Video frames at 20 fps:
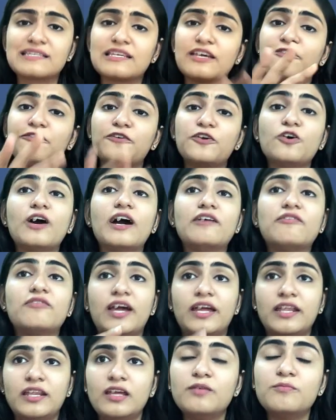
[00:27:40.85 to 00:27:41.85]
If you have
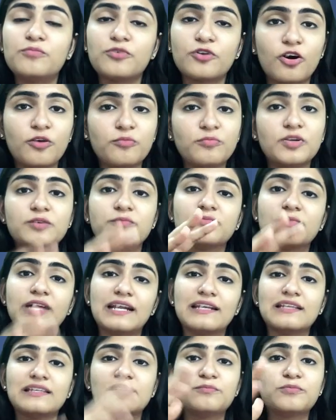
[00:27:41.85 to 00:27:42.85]
any problem
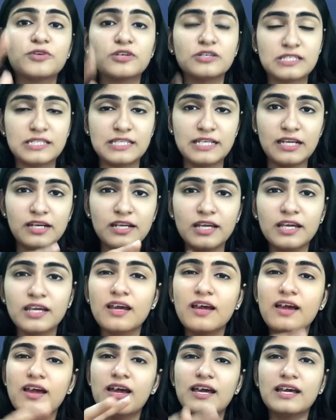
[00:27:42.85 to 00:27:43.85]
that the proceeding
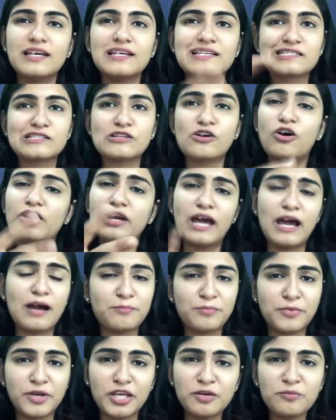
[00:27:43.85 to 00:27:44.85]
is not
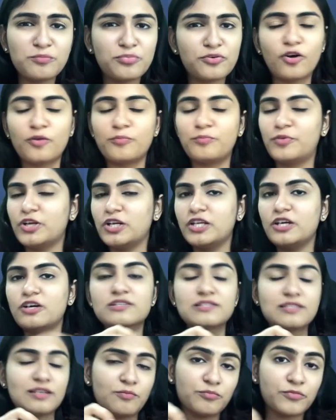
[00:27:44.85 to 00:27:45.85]
happening properly or
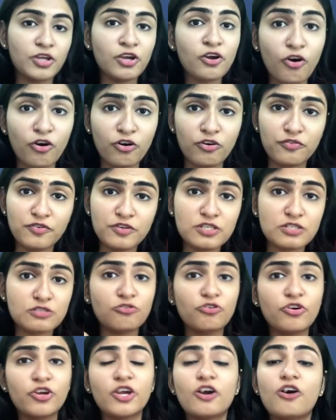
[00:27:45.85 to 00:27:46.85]
something off is
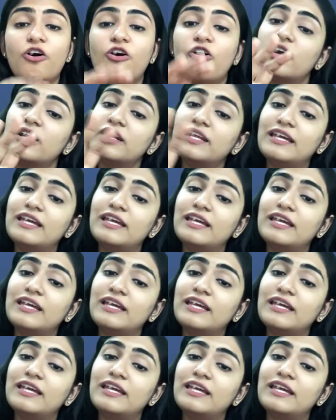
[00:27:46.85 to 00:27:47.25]
going on,